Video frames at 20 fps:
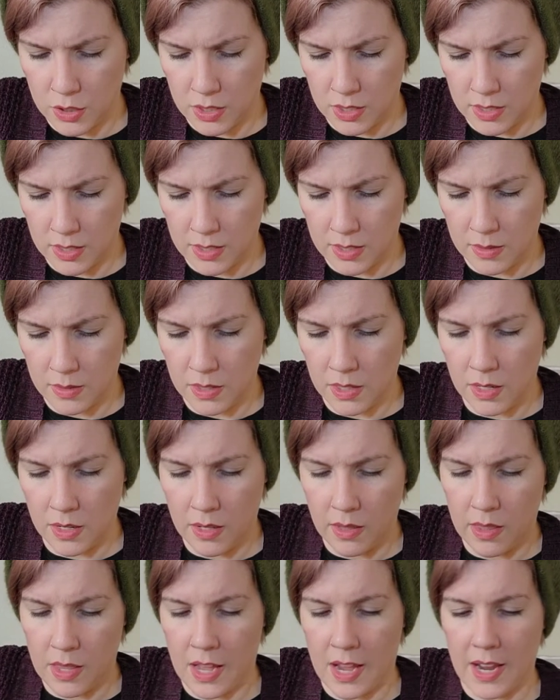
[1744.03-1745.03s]
just
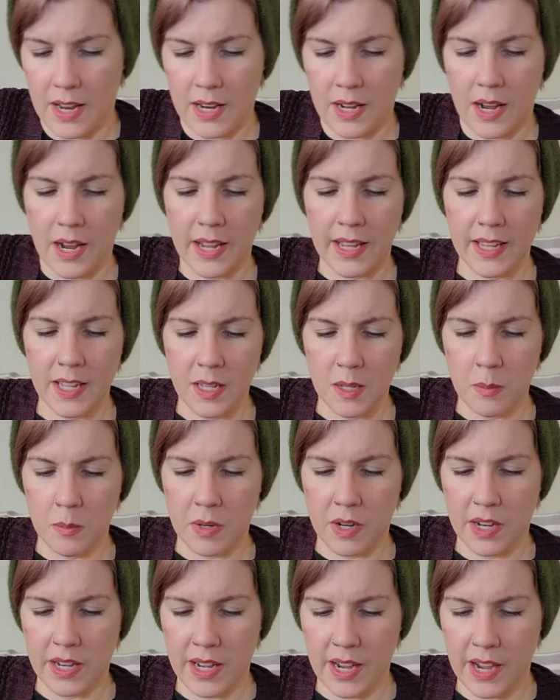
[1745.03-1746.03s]
that. I
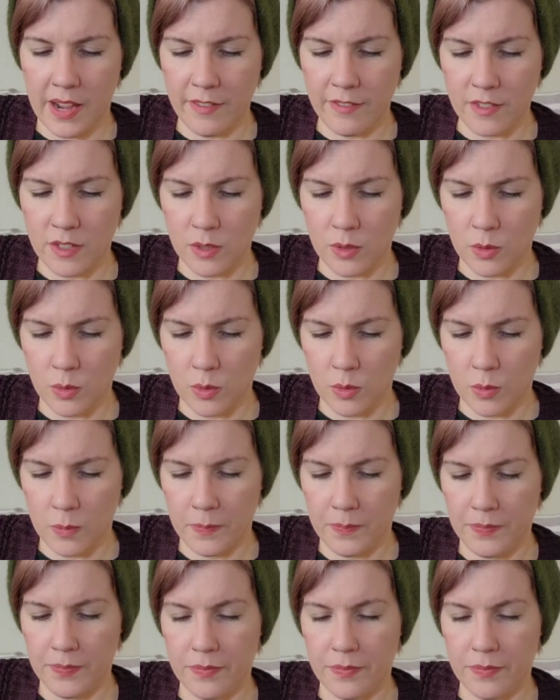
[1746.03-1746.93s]
have to